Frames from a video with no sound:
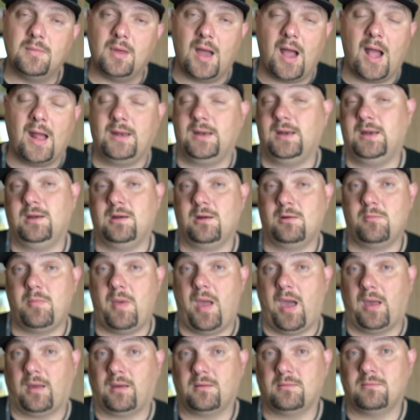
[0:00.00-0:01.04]
I need her
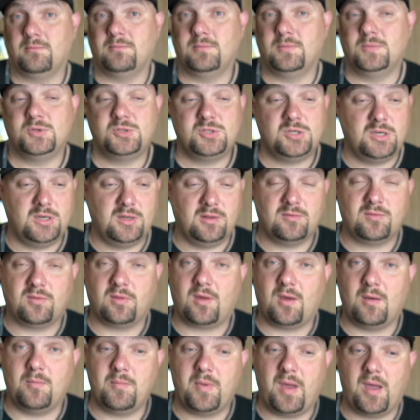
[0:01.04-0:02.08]
back. She needs to
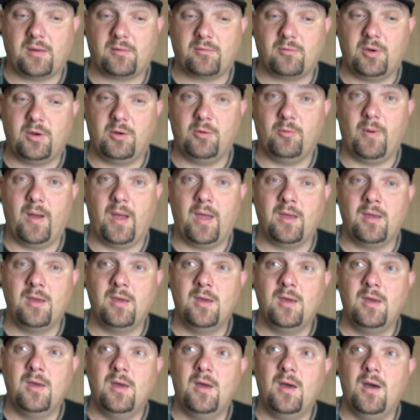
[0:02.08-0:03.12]
come back right away.
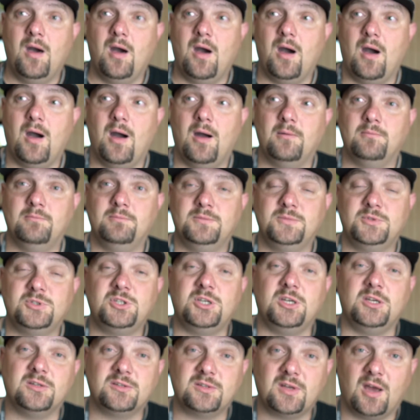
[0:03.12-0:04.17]

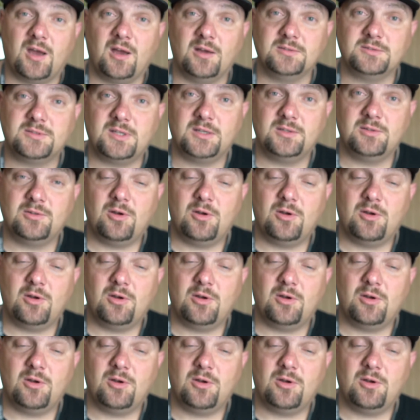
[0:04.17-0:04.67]
She is a hunting